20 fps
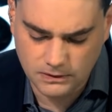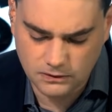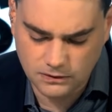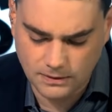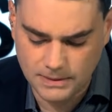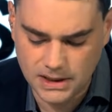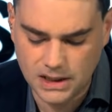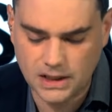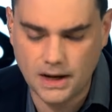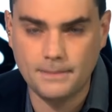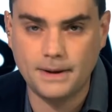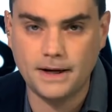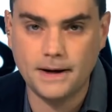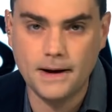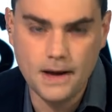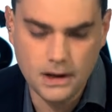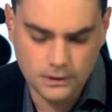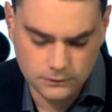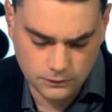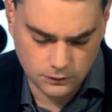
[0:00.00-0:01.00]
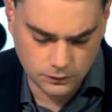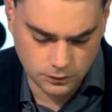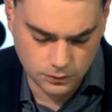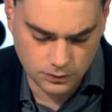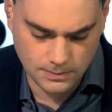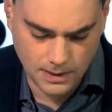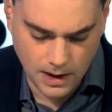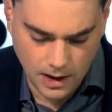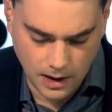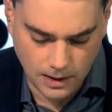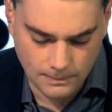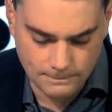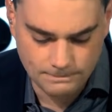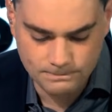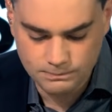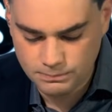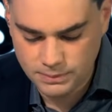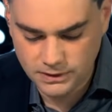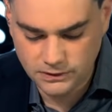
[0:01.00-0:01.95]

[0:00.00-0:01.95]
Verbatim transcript: but somebody coming to do them harm.